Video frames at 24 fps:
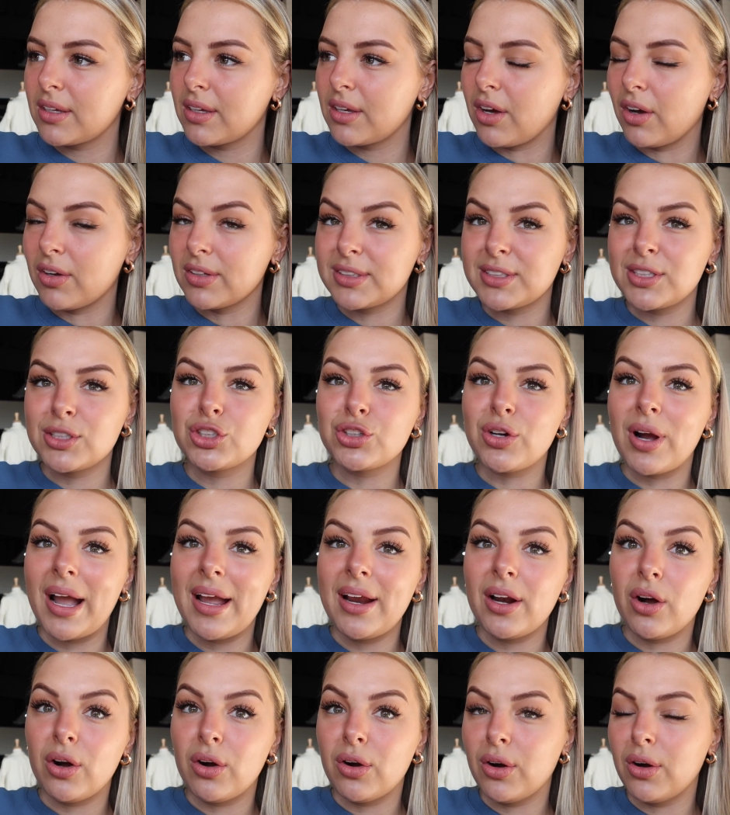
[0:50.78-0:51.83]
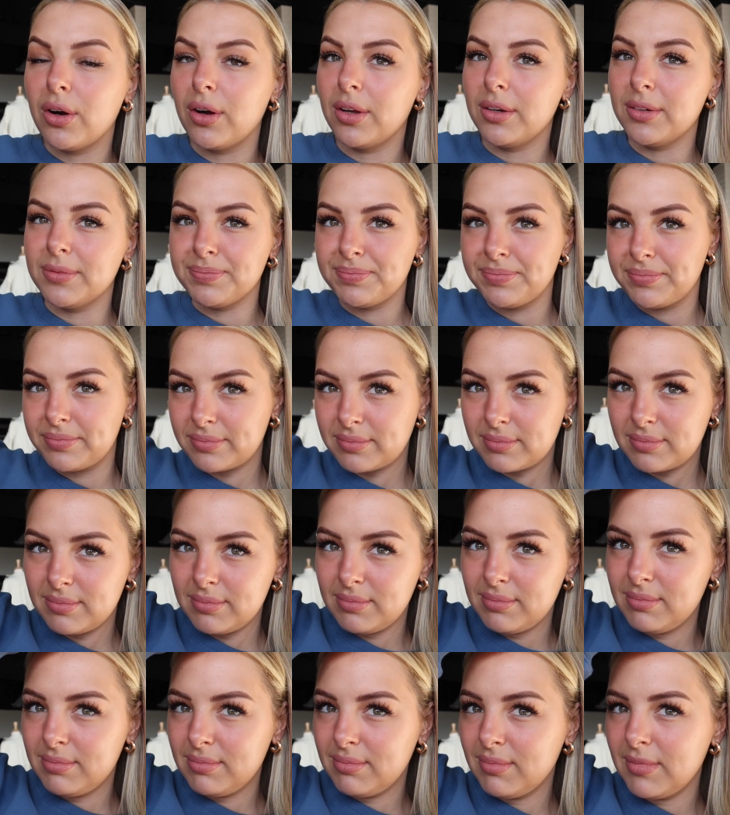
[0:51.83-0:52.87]
concentrate on
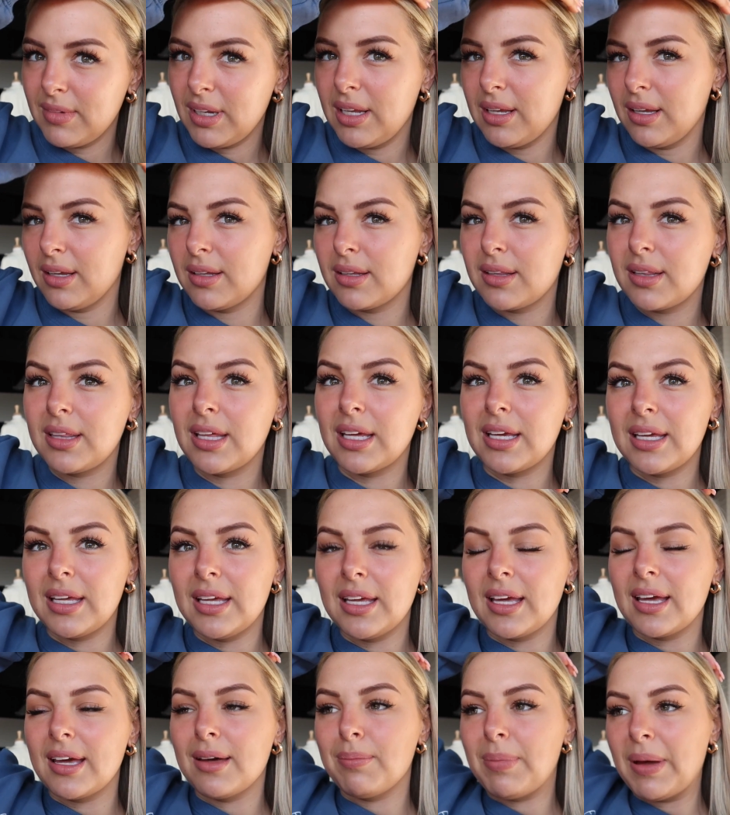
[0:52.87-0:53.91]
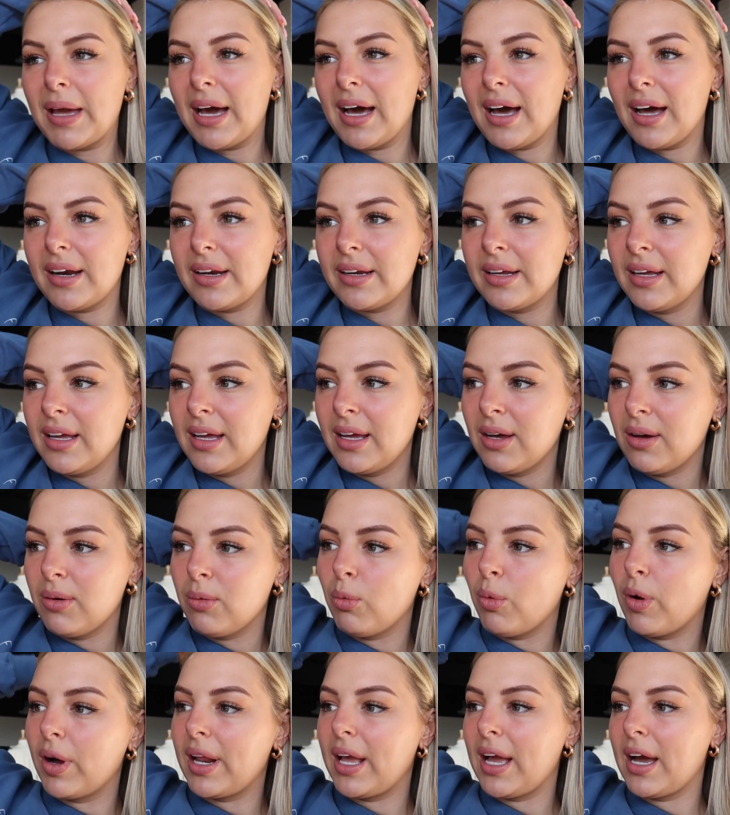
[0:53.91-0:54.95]
thinking about
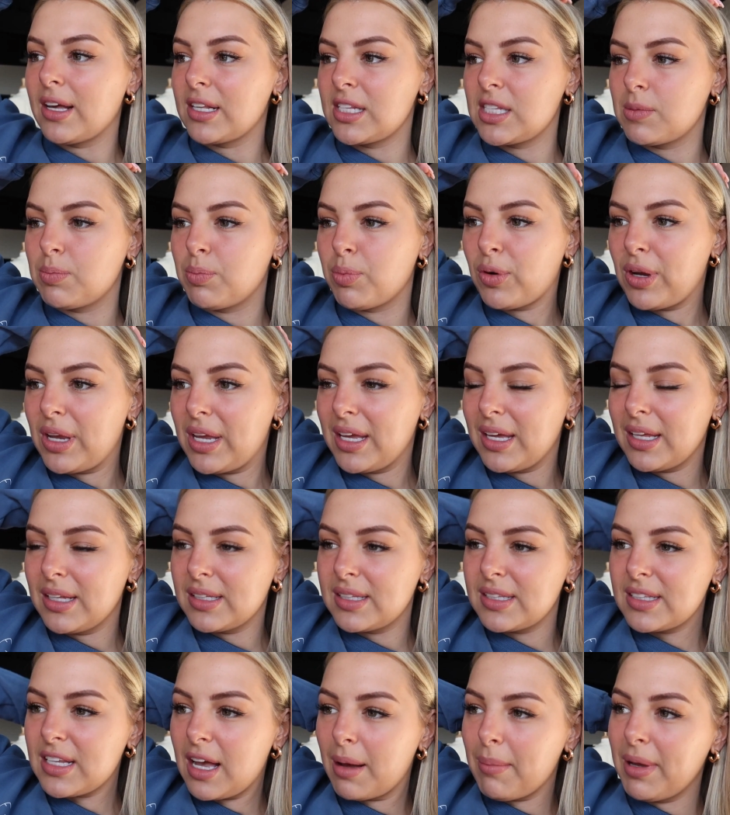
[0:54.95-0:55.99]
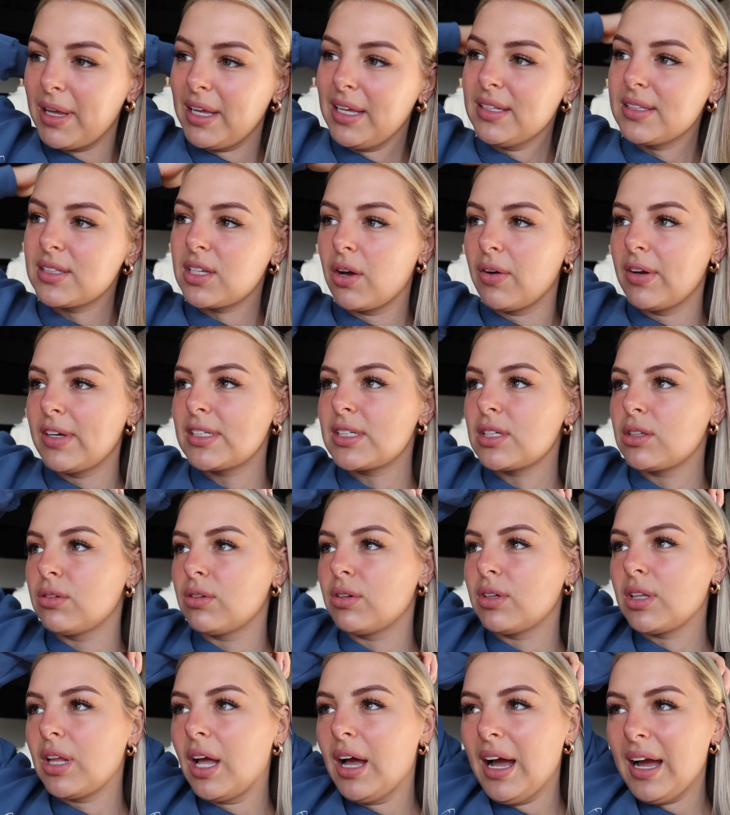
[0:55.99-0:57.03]
what our spring and summer is going to
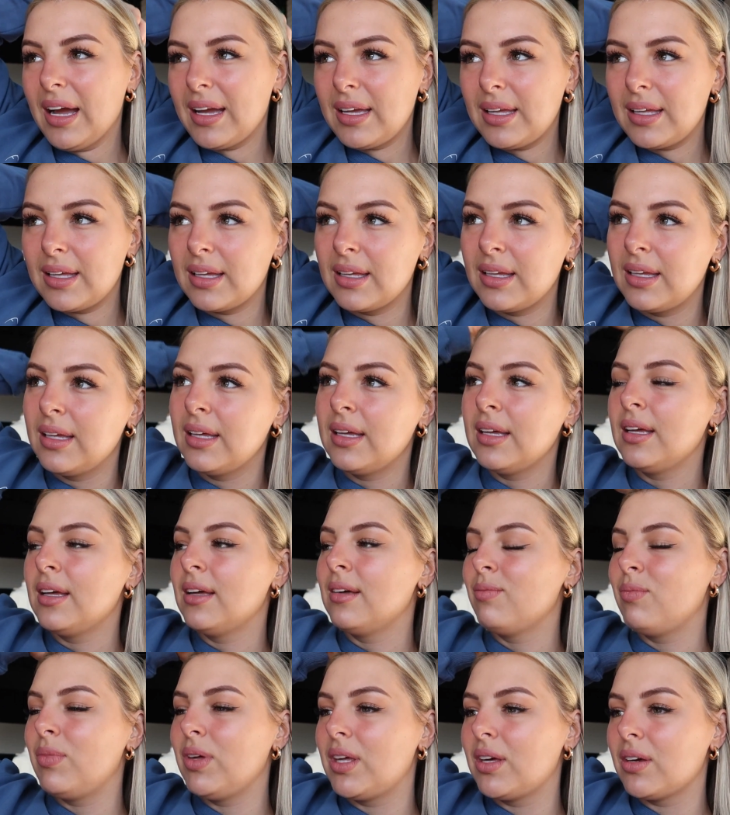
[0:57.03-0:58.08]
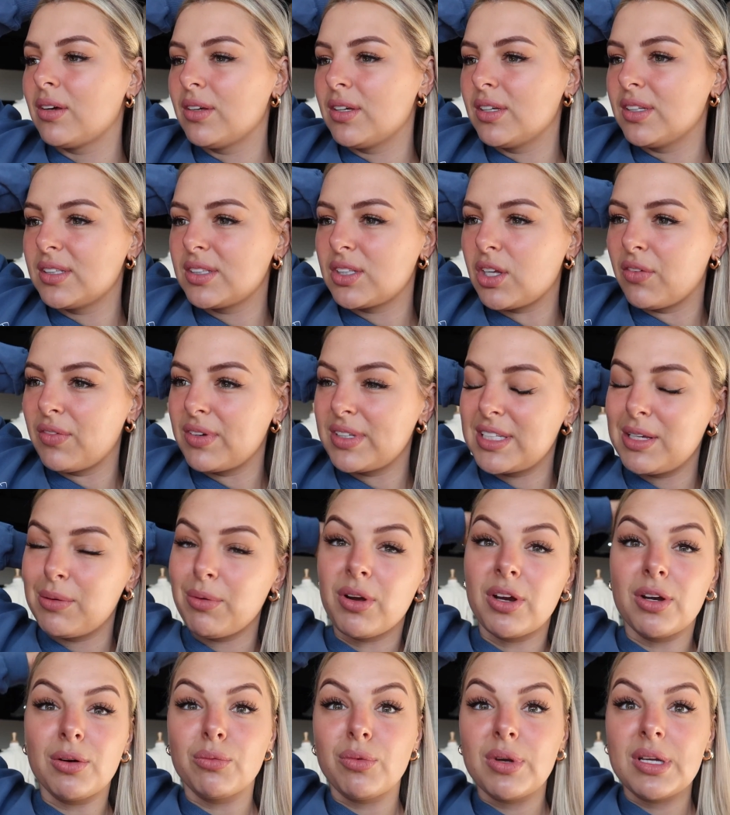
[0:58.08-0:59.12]
look like, because obviously
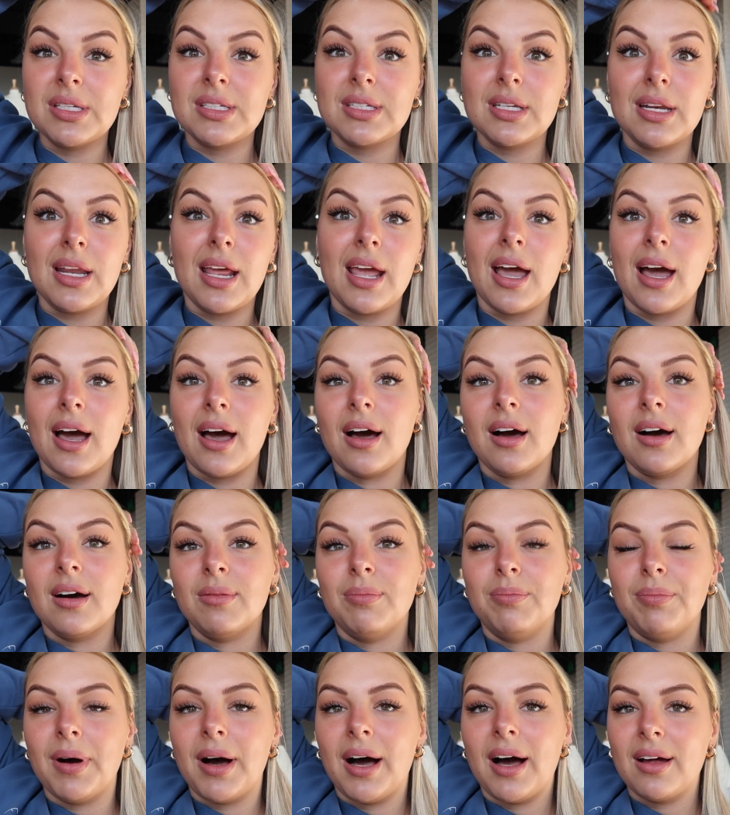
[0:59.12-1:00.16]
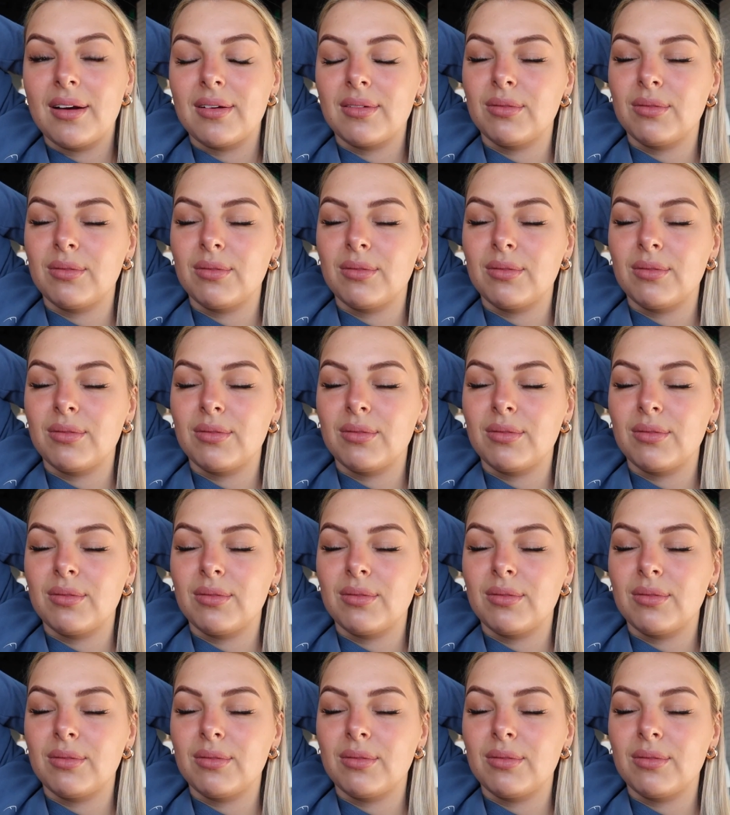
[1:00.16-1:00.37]
we're in winter now, but